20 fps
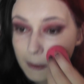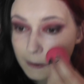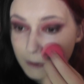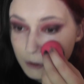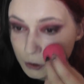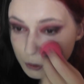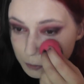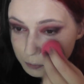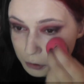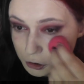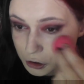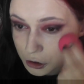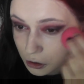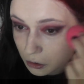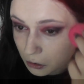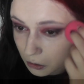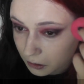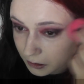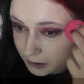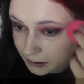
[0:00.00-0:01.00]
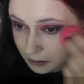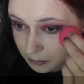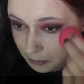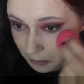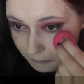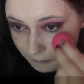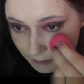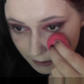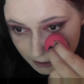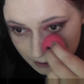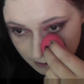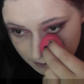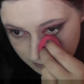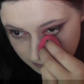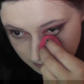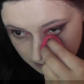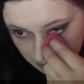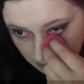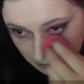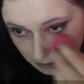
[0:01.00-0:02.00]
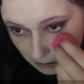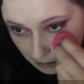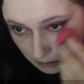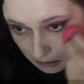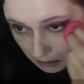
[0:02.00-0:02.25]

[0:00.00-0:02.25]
And just push it all into my face.